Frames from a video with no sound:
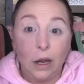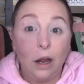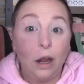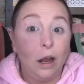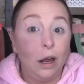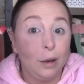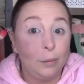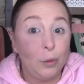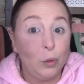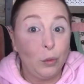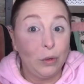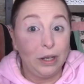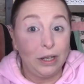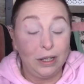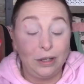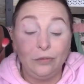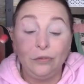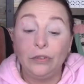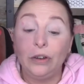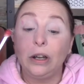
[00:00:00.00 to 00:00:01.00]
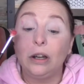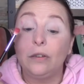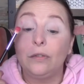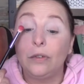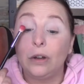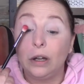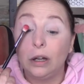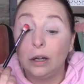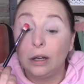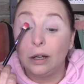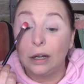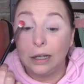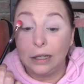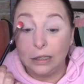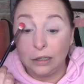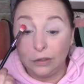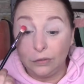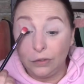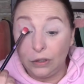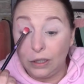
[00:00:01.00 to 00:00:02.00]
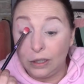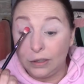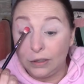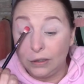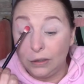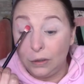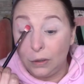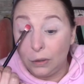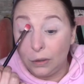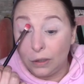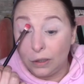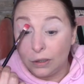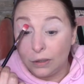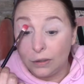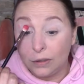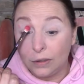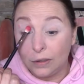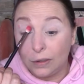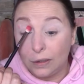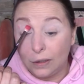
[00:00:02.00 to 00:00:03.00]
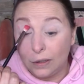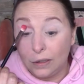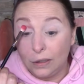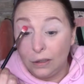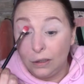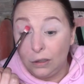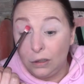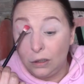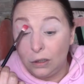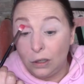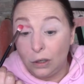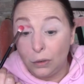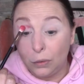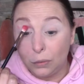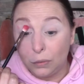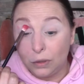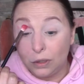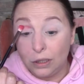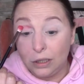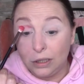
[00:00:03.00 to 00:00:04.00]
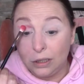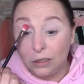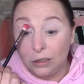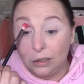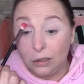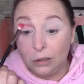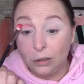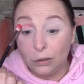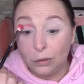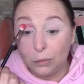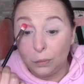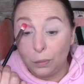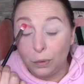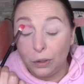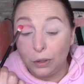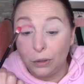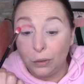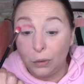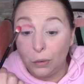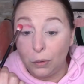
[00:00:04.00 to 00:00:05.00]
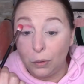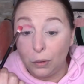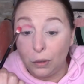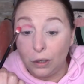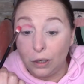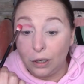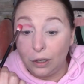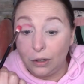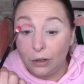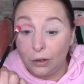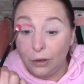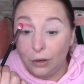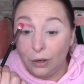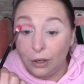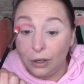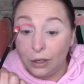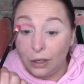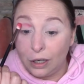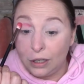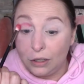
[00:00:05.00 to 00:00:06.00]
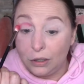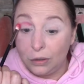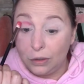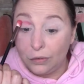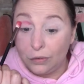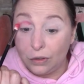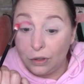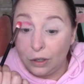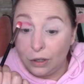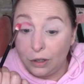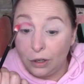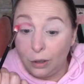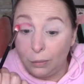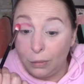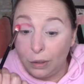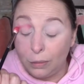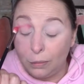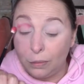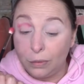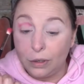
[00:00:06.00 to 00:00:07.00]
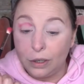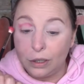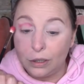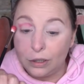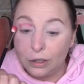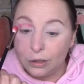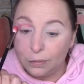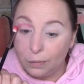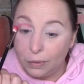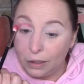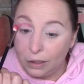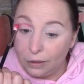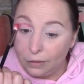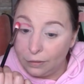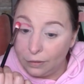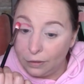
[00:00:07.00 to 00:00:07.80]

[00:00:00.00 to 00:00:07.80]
I'm going in very, very light, if you guys notice. You don't need to put a whole lot on. I do have a lot on my brush, but